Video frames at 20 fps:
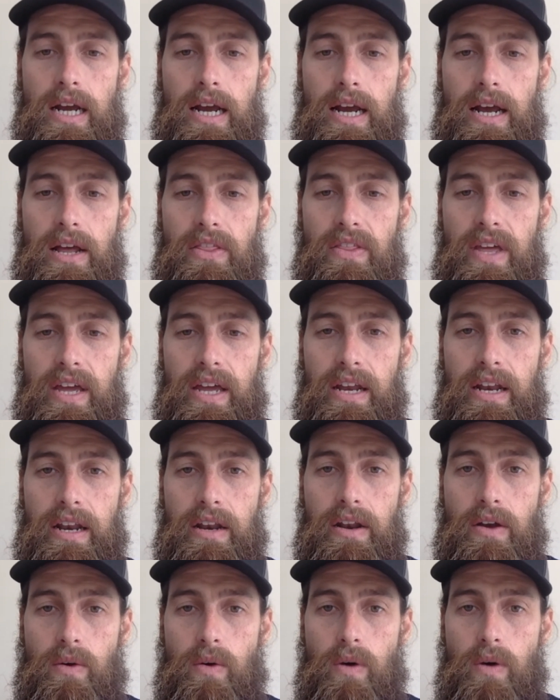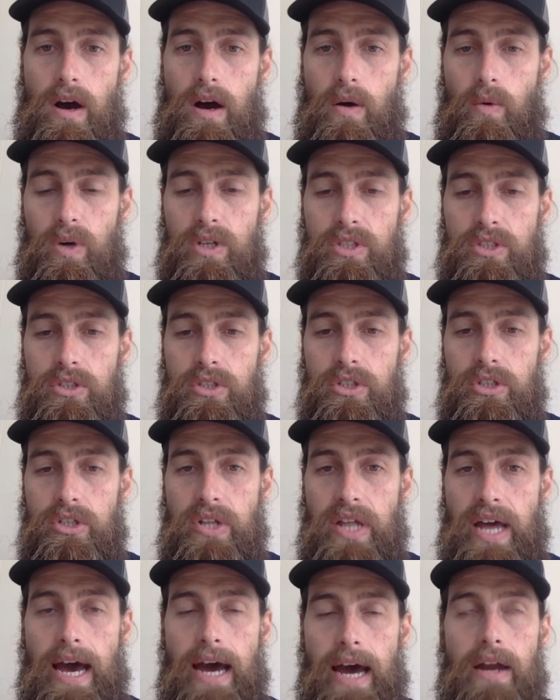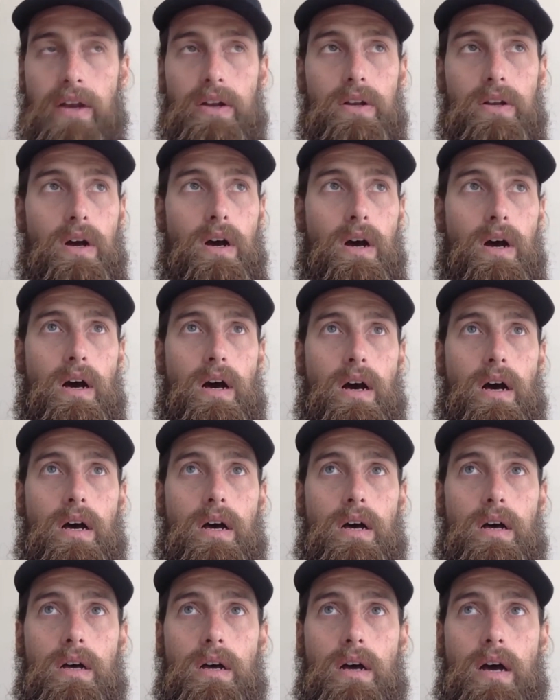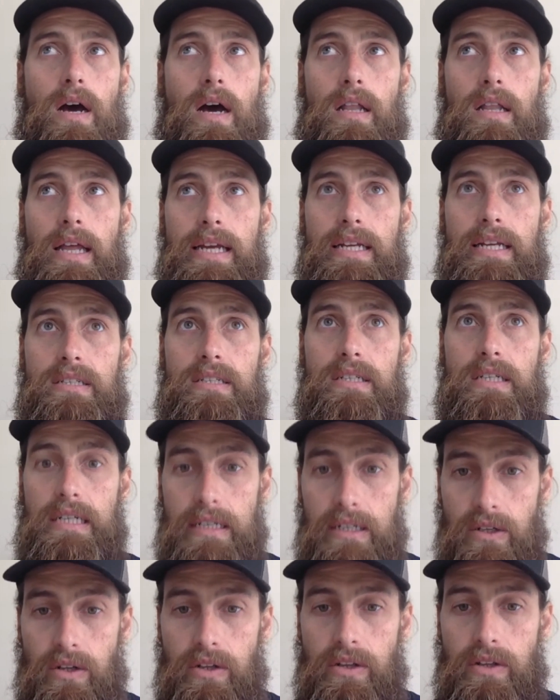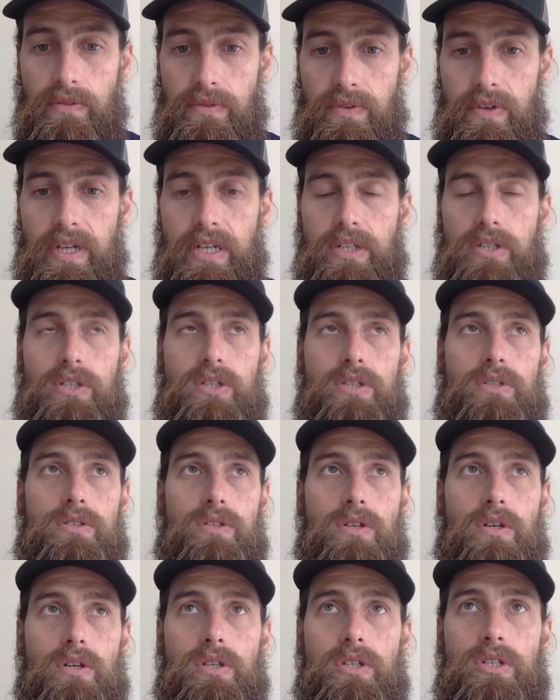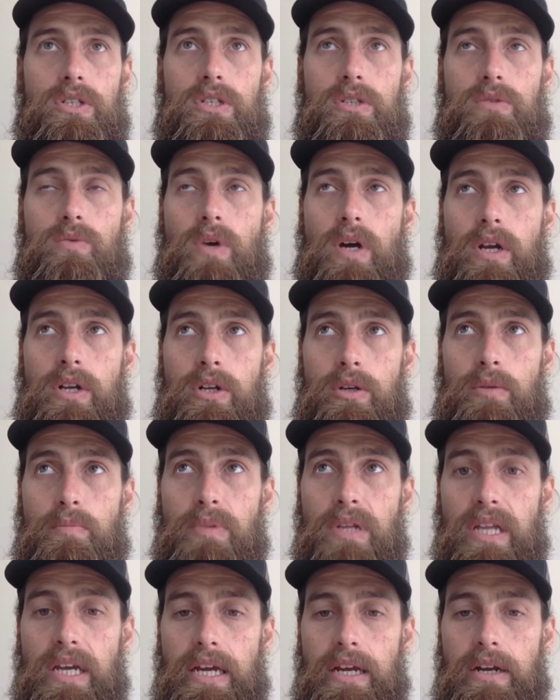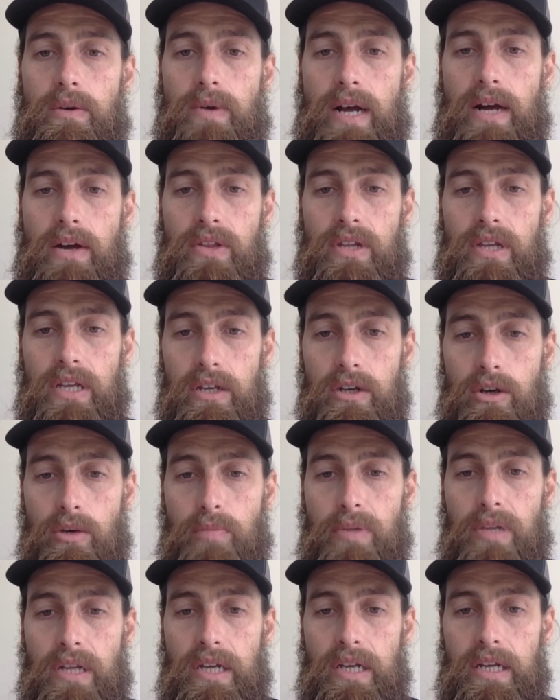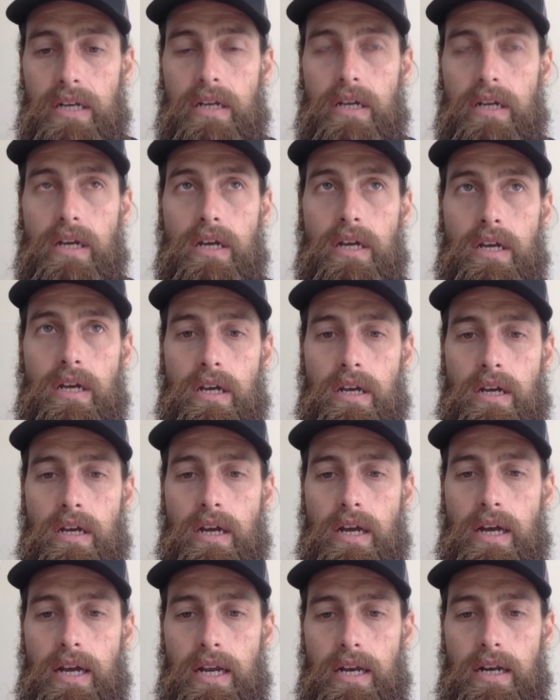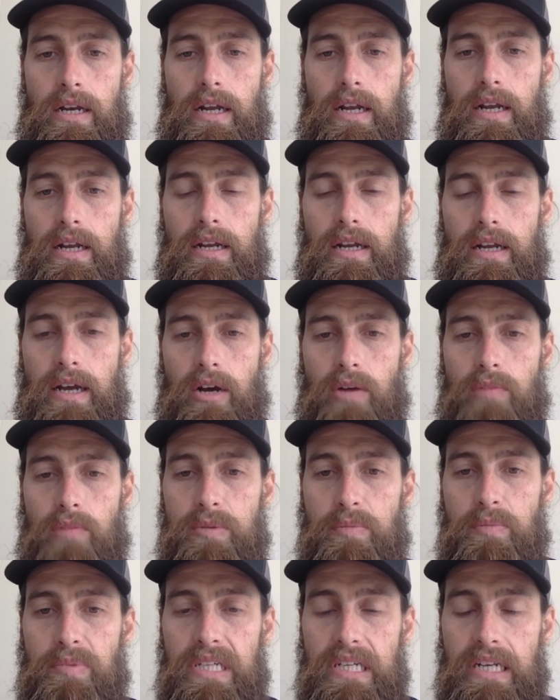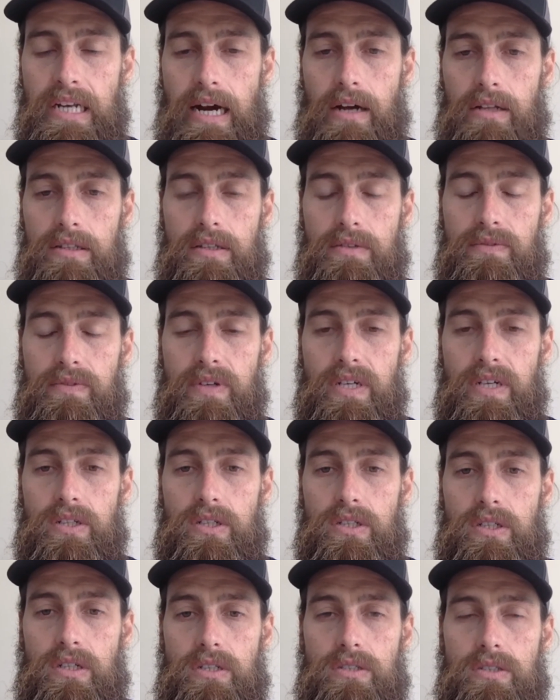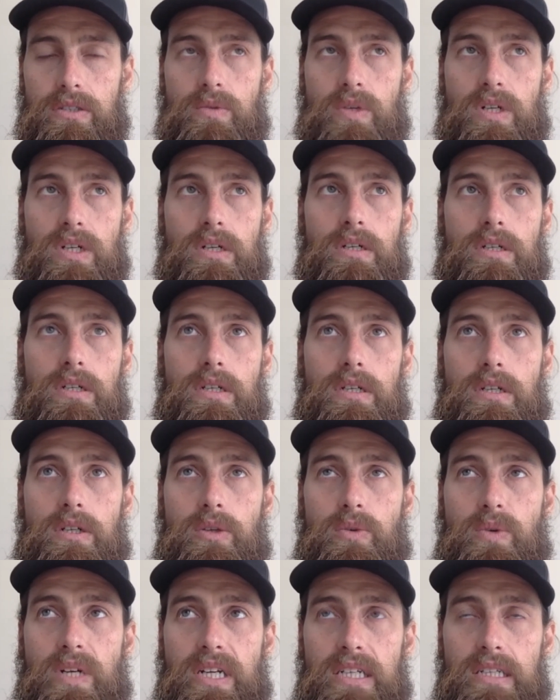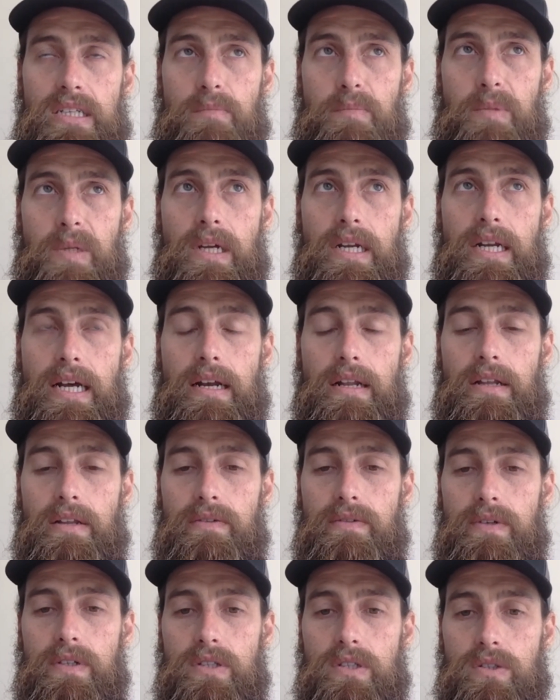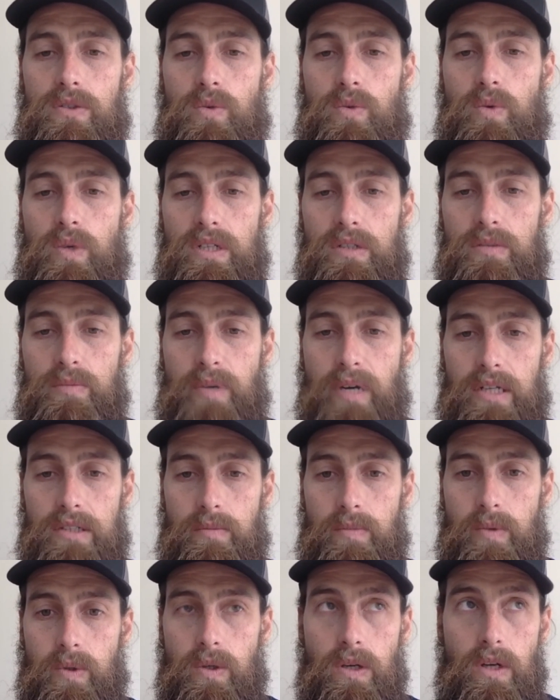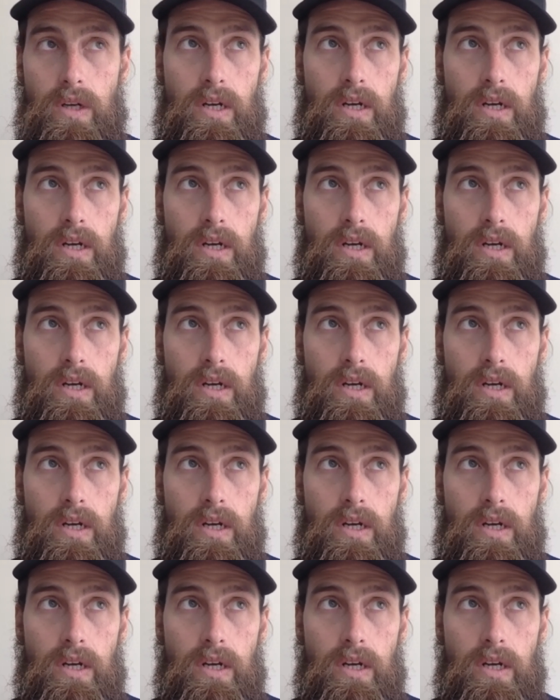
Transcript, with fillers: And then once you do that, I like to gill the fish. So you just run your blade around the gill plate, and it helps bleed out the fish, because you want to get the blood out of the fish as quick as possible.